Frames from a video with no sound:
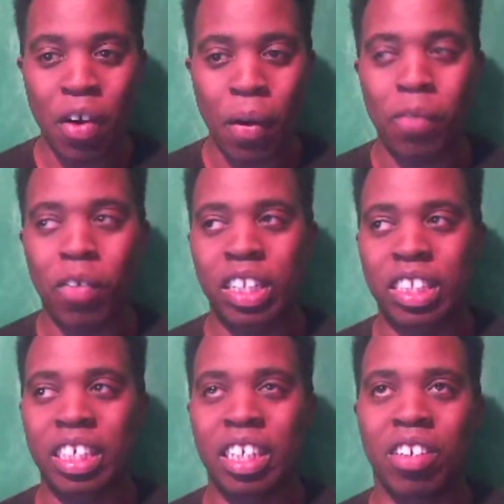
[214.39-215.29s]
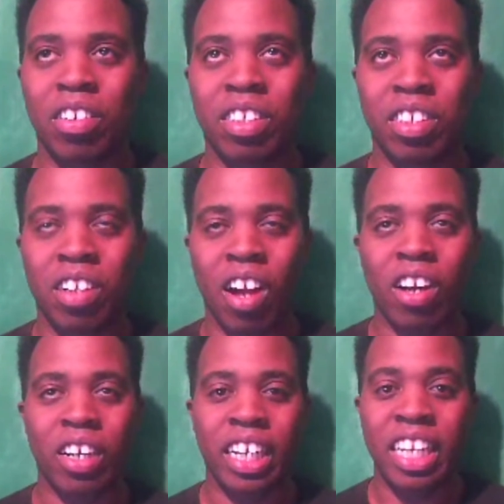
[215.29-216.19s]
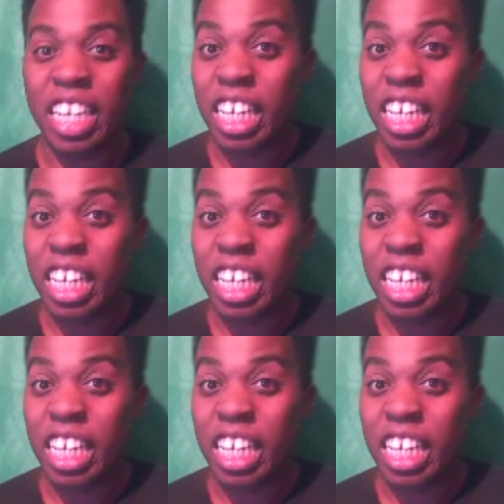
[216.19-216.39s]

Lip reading: who voiced Konata and Haruhi.